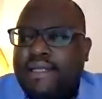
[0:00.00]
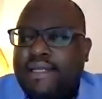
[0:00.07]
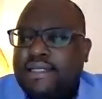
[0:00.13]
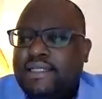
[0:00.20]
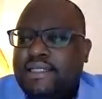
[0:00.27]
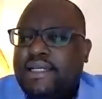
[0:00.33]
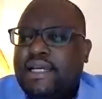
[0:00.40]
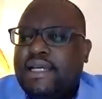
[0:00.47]

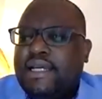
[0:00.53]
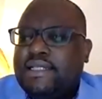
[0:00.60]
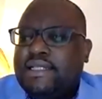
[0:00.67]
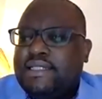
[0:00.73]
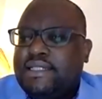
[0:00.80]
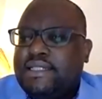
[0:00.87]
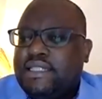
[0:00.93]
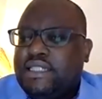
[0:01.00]

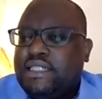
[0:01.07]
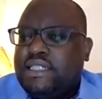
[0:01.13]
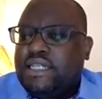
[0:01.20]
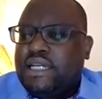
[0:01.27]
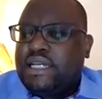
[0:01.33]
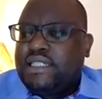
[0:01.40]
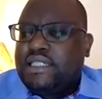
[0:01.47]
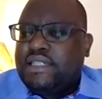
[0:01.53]
Indicators
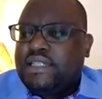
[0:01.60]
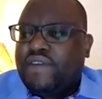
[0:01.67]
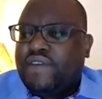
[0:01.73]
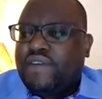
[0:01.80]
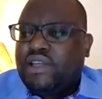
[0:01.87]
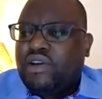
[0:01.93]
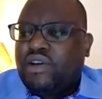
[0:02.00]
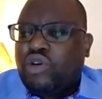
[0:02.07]
Initiative
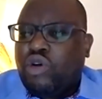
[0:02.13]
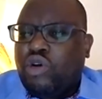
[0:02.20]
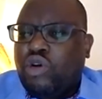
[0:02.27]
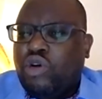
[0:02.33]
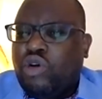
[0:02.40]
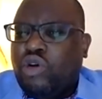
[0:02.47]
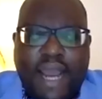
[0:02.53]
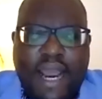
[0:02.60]
at the
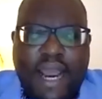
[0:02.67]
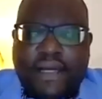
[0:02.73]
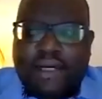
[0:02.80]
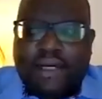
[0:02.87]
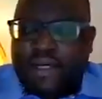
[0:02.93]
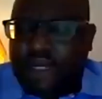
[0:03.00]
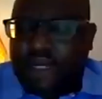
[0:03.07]
Global Land